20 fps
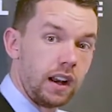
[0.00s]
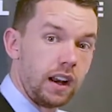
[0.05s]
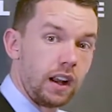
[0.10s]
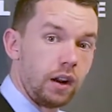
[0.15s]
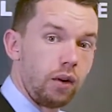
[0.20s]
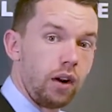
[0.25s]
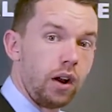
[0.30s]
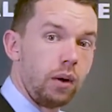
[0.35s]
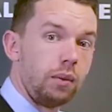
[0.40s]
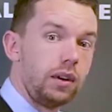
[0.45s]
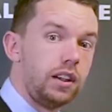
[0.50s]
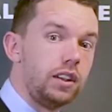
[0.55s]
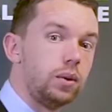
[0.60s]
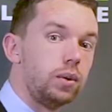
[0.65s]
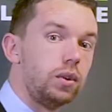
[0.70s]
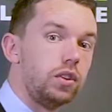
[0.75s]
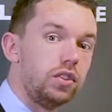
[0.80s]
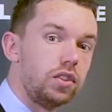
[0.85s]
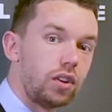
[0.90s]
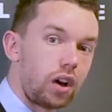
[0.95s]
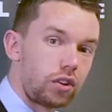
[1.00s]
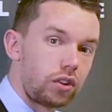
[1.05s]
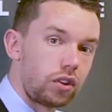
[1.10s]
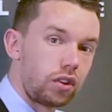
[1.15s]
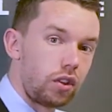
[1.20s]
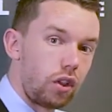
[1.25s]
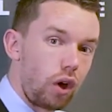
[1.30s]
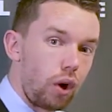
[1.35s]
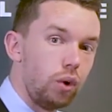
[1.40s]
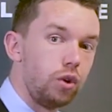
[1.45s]
error and we need to adjust
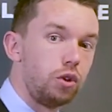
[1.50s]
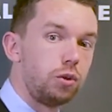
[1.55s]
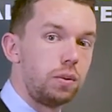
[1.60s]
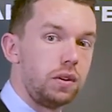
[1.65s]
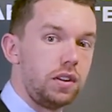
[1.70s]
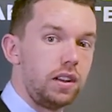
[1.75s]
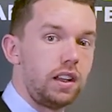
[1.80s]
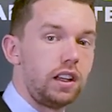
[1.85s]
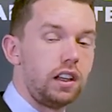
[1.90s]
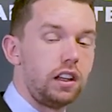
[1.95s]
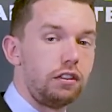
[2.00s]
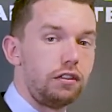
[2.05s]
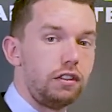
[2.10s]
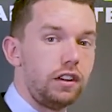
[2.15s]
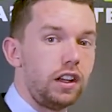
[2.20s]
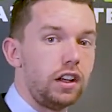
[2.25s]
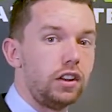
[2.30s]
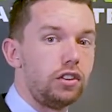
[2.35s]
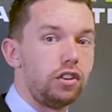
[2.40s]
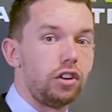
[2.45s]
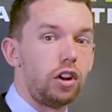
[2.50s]
those particular figures.